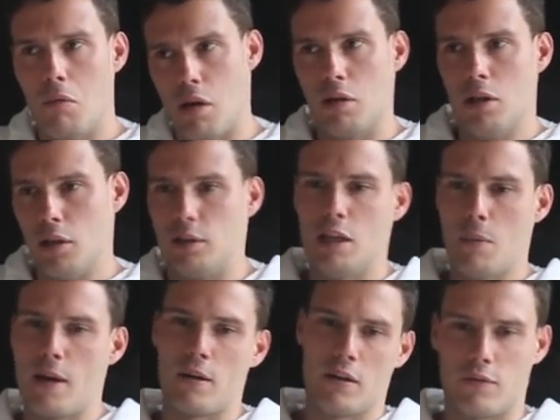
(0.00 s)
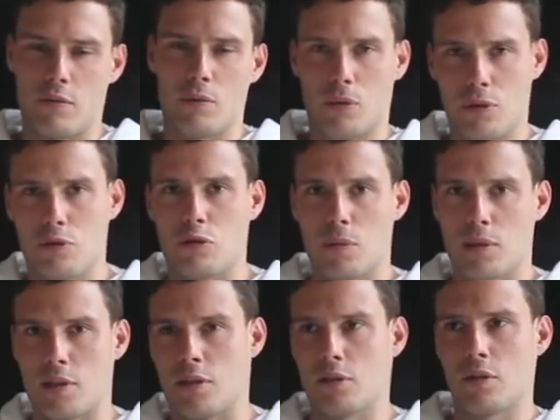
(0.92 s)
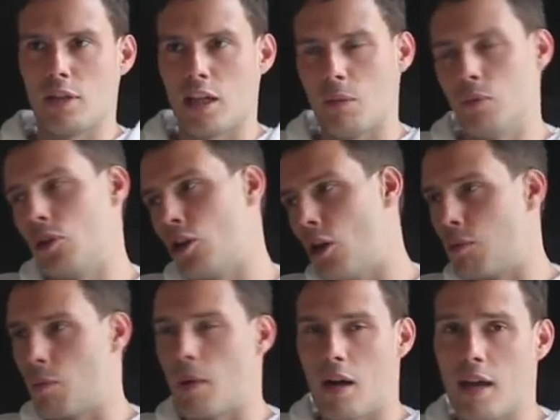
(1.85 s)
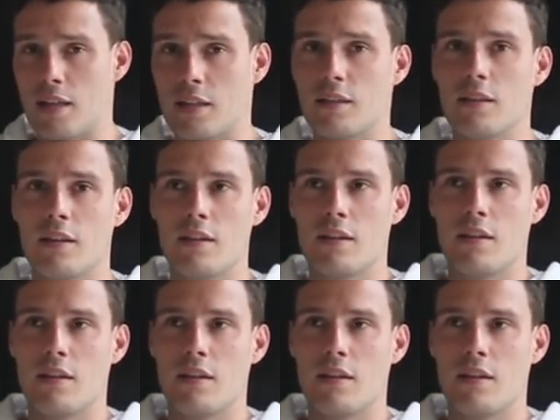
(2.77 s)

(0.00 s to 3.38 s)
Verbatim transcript: well, Liam, I got it from noise trauma, so there's not a chemical culprit behind it.